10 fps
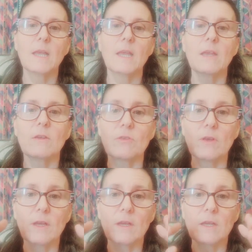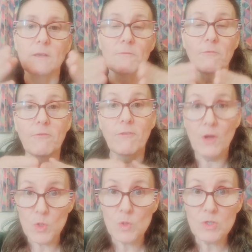is
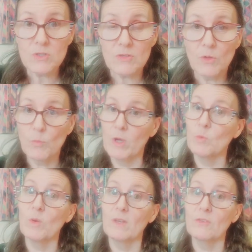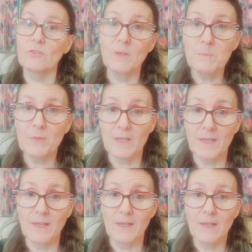invoked when we
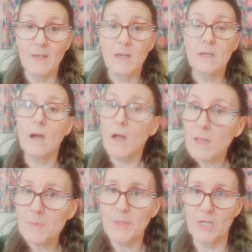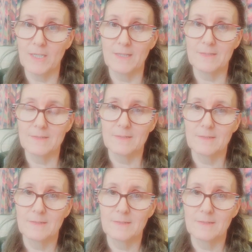simply call upon it.